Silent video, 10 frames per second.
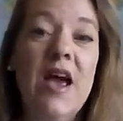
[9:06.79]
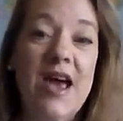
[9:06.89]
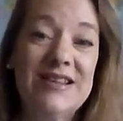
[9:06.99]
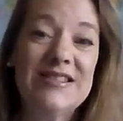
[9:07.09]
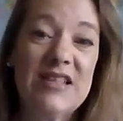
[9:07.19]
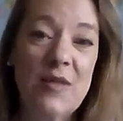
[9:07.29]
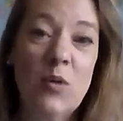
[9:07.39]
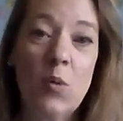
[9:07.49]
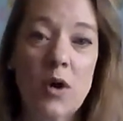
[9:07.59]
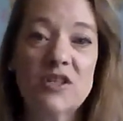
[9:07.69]
and has done the
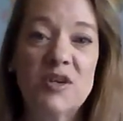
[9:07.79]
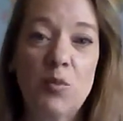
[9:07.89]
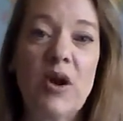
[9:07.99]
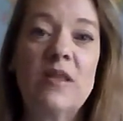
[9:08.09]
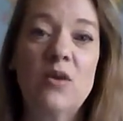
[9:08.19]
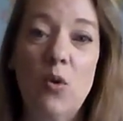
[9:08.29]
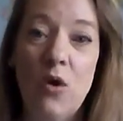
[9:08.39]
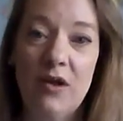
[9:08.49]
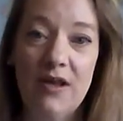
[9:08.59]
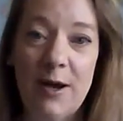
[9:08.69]
work to bring the
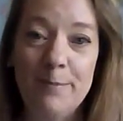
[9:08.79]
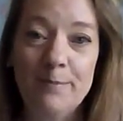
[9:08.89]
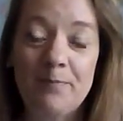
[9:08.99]
oil up.